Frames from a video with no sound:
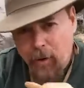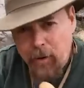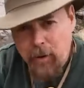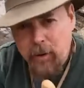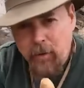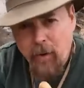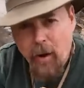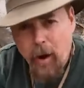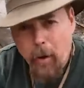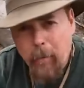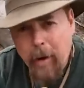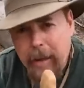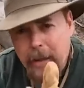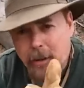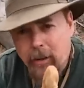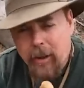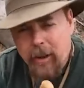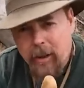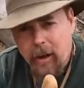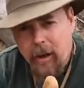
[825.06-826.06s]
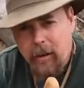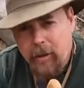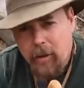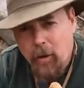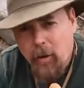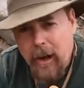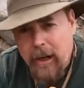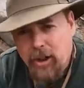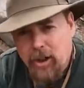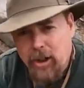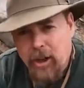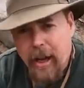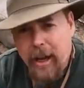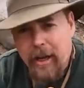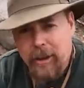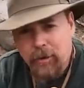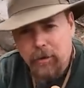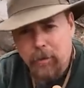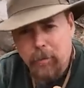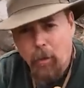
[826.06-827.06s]
first of all, by looking on
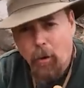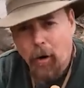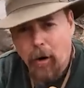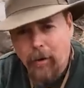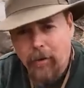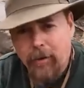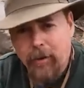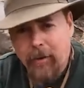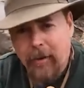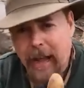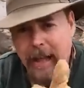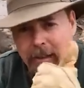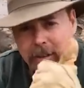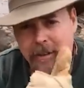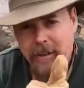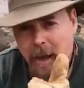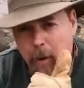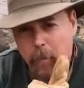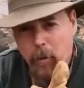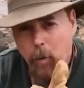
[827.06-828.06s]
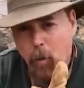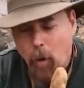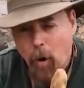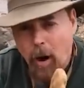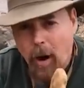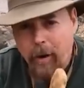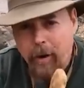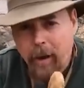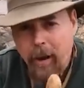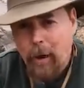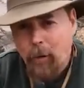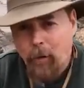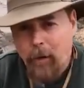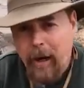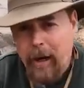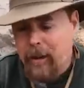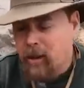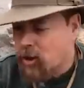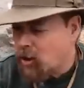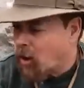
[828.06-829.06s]
USGS reports. That's number one. And when
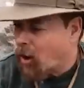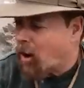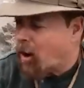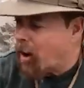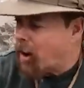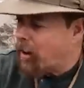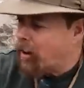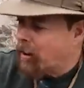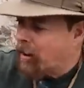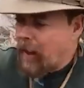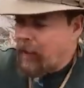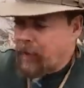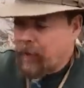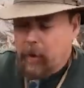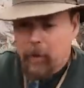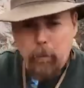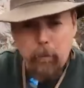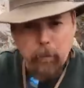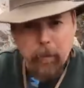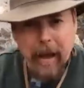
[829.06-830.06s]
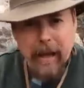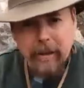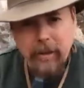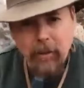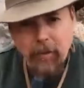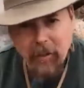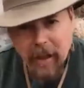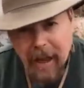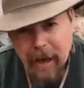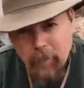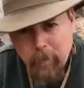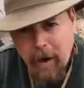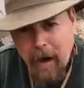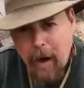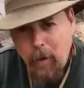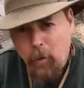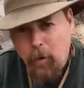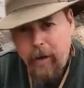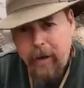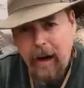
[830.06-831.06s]
I saw that the beds of
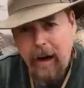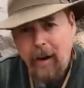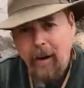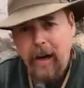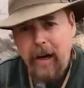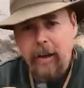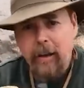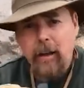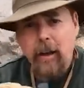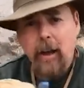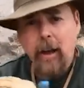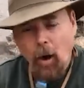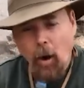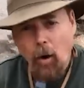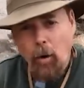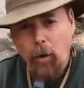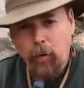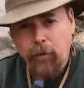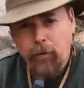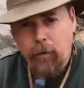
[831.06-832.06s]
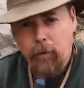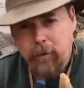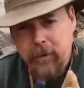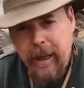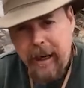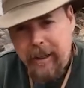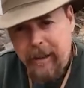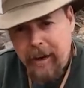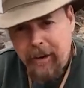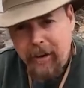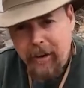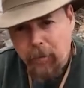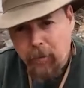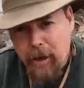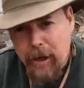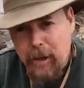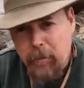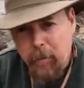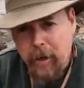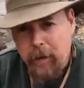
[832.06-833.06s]
limonite were carrying gold from secondary
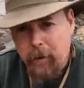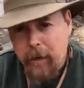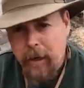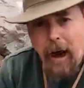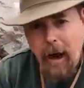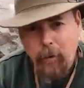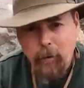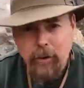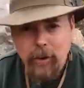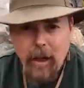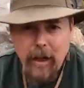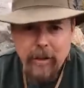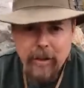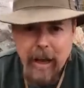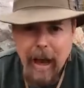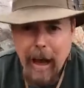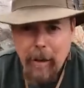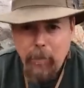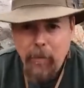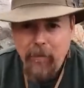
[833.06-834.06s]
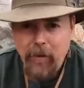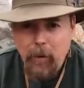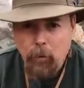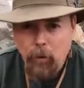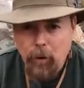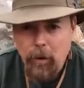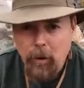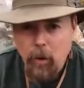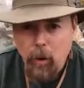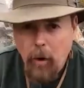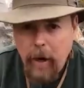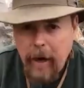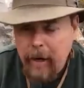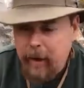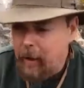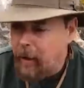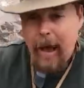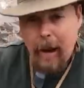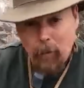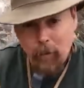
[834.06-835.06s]
enrichment, I was on top of it real
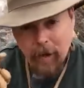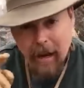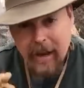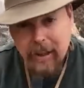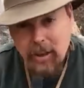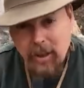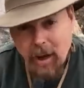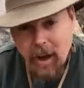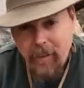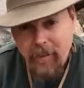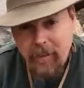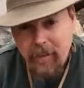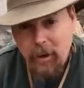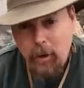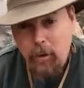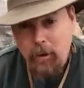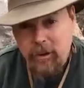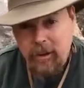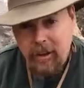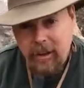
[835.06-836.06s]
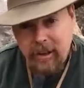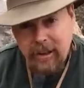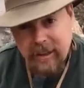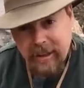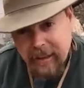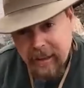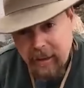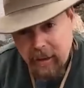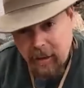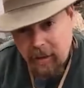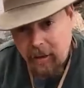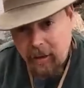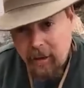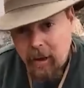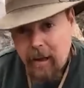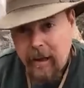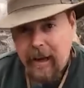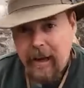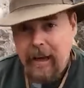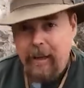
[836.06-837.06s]
quick. And when I saw that there was a sill
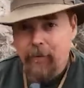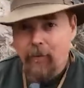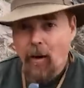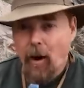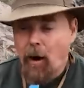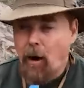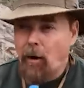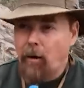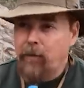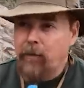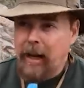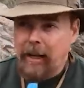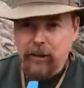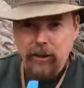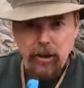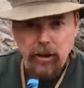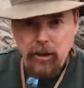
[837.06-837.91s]
involved, not